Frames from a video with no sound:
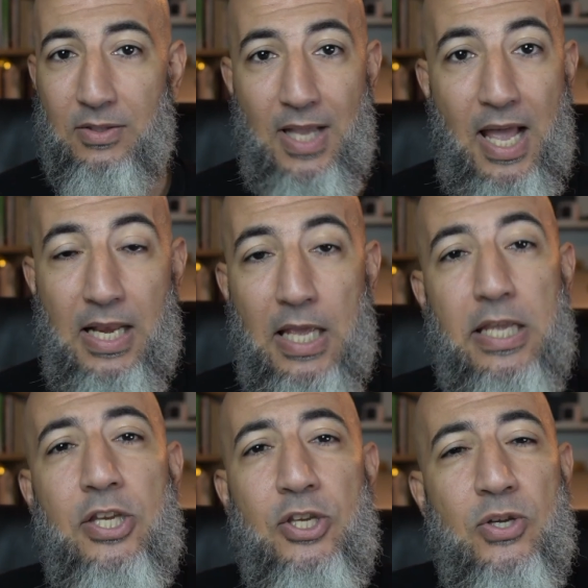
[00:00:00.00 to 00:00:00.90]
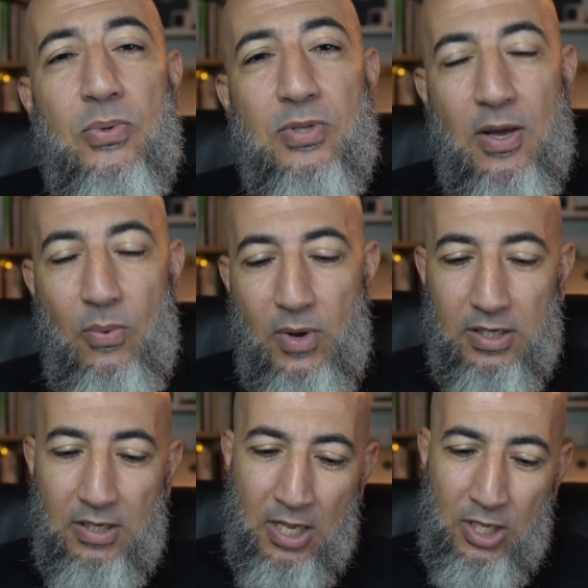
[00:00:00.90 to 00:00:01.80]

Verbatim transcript: wa ta'ala, he knew that when